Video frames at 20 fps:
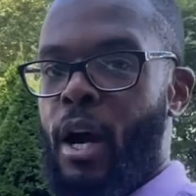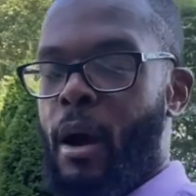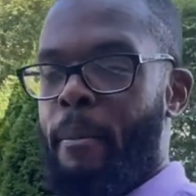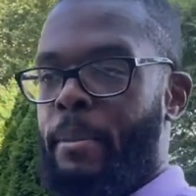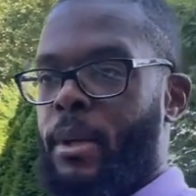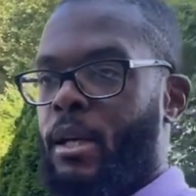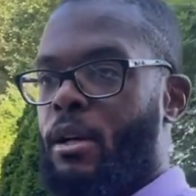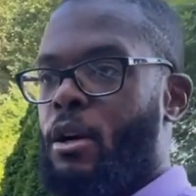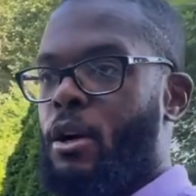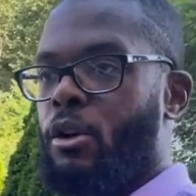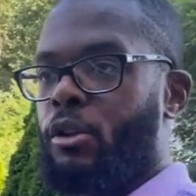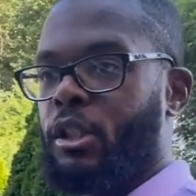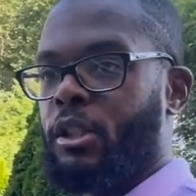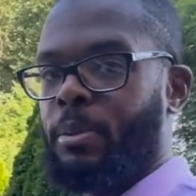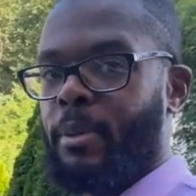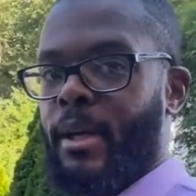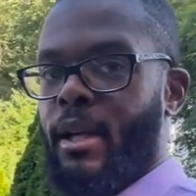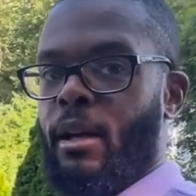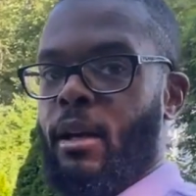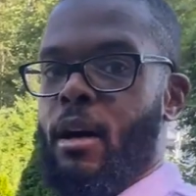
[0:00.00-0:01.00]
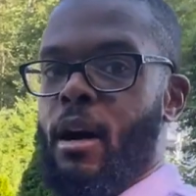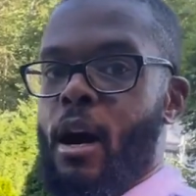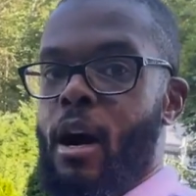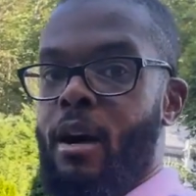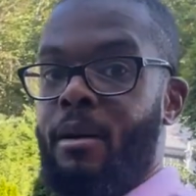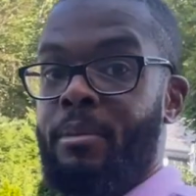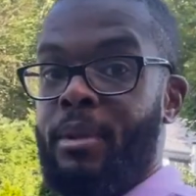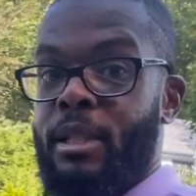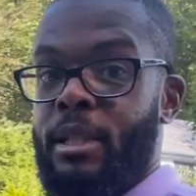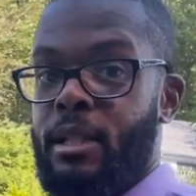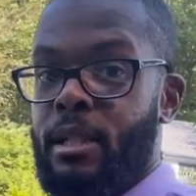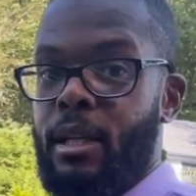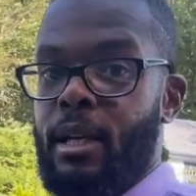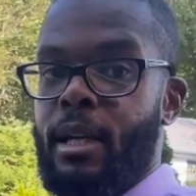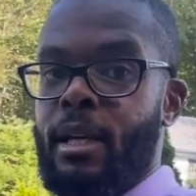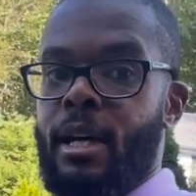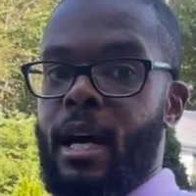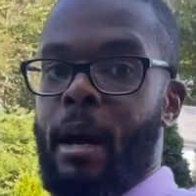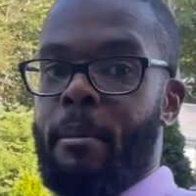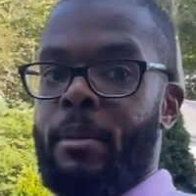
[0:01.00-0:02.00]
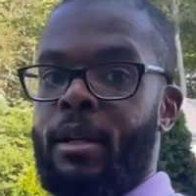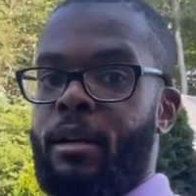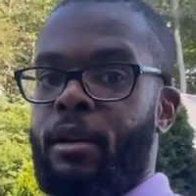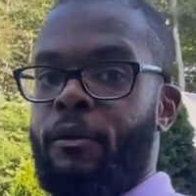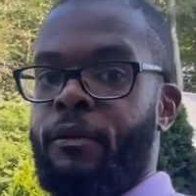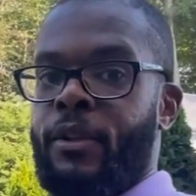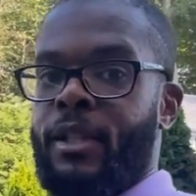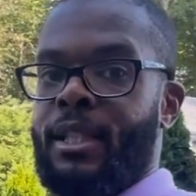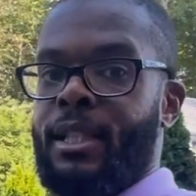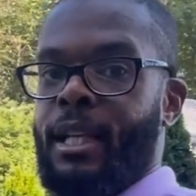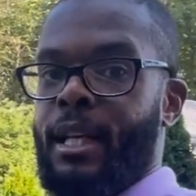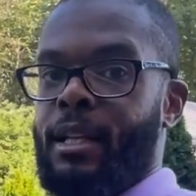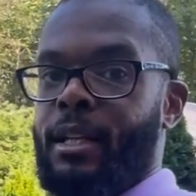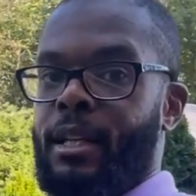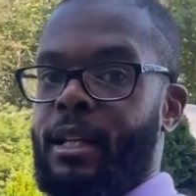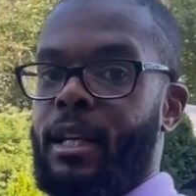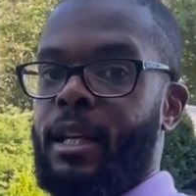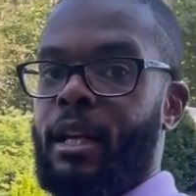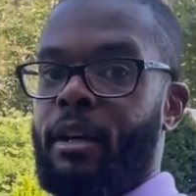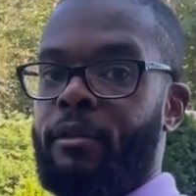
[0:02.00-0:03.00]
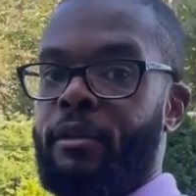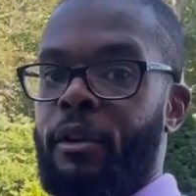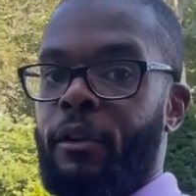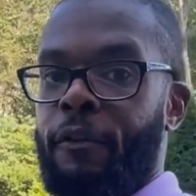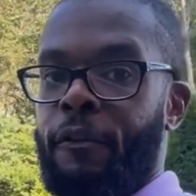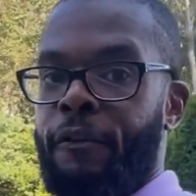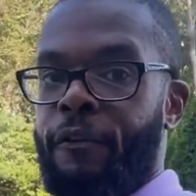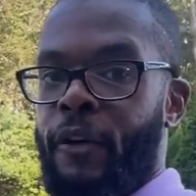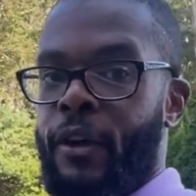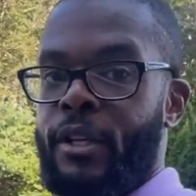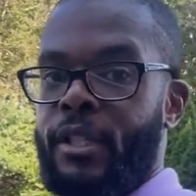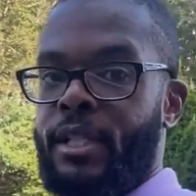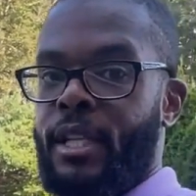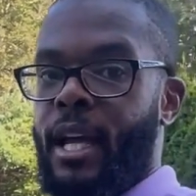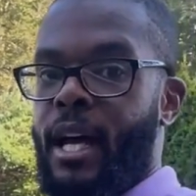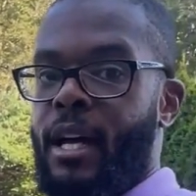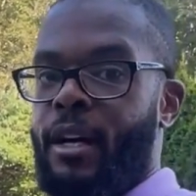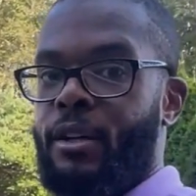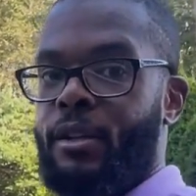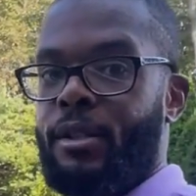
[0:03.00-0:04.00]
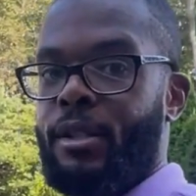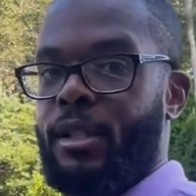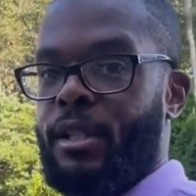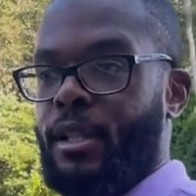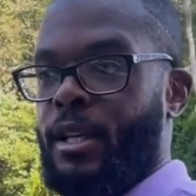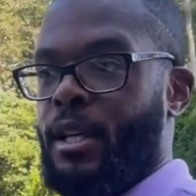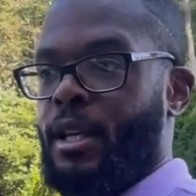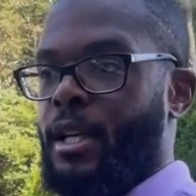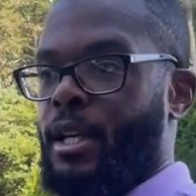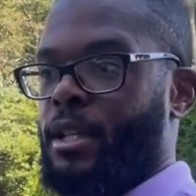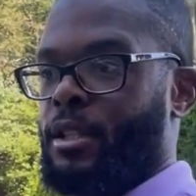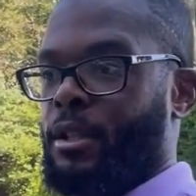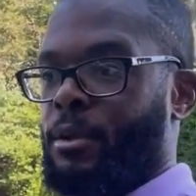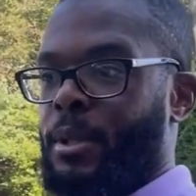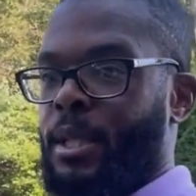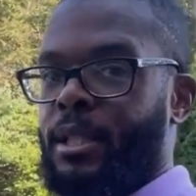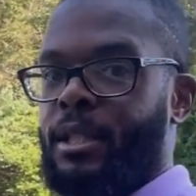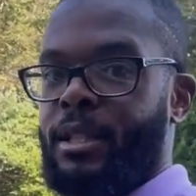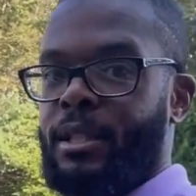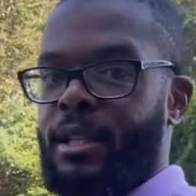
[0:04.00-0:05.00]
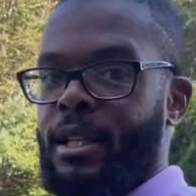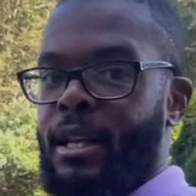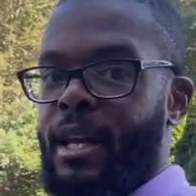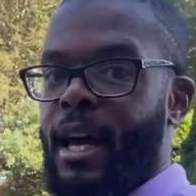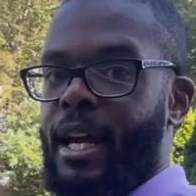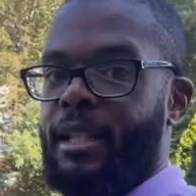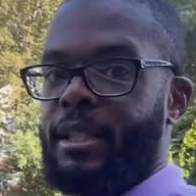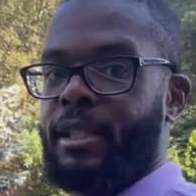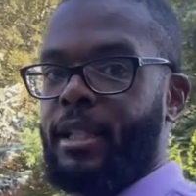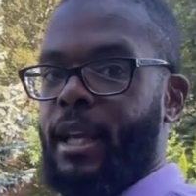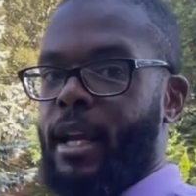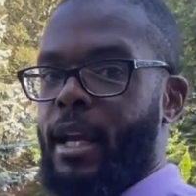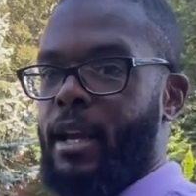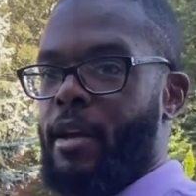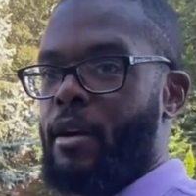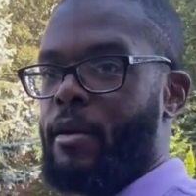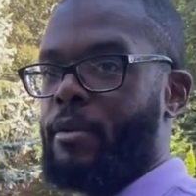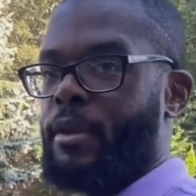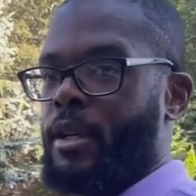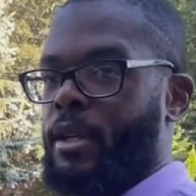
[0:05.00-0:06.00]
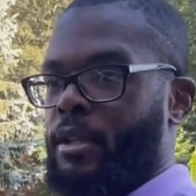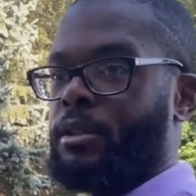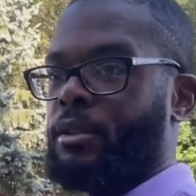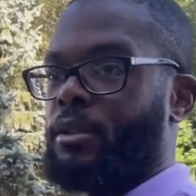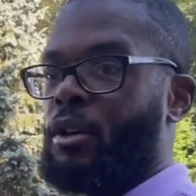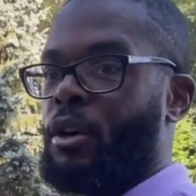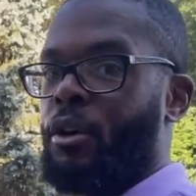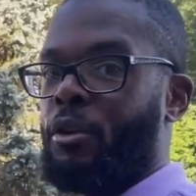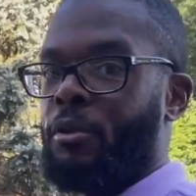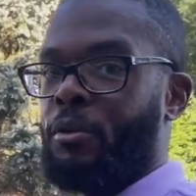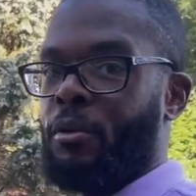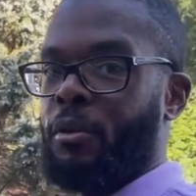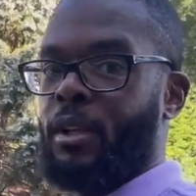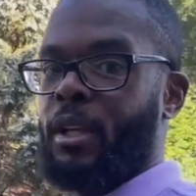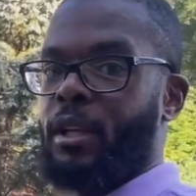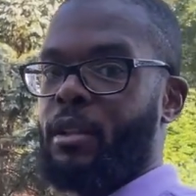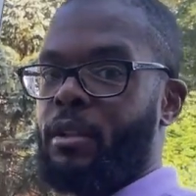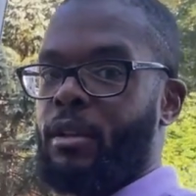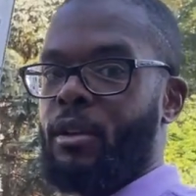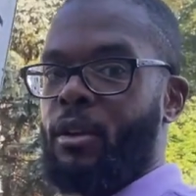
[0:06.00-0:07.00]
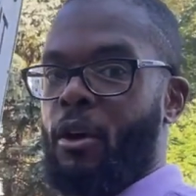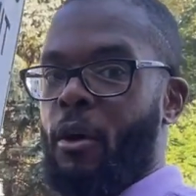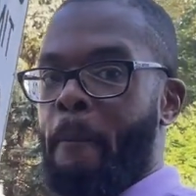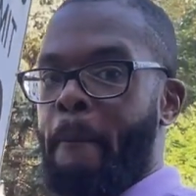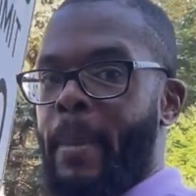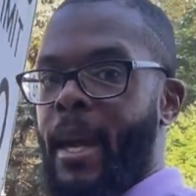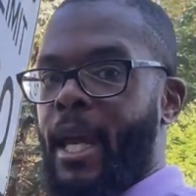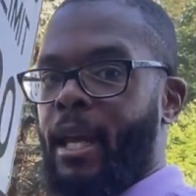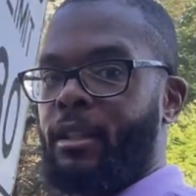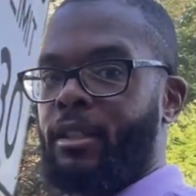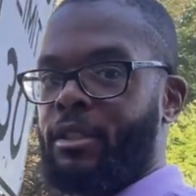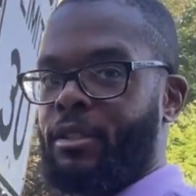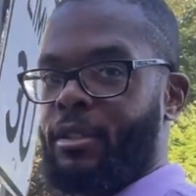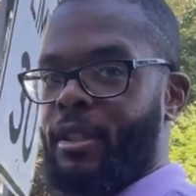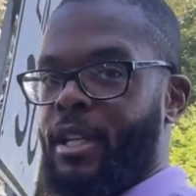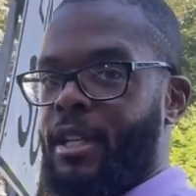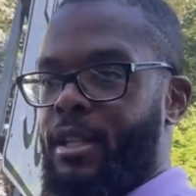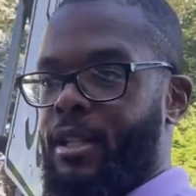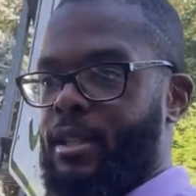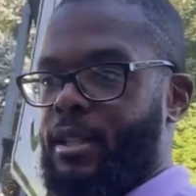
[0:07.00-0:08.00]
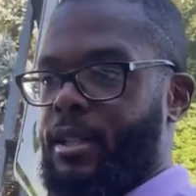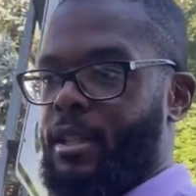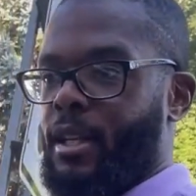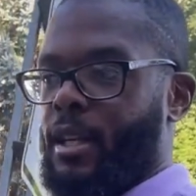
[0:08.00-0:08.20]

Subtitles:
I'm in Cold Spring Harbor. I'm in the vicinity of the first house. So this is a nice area, you know, literally on Main Street.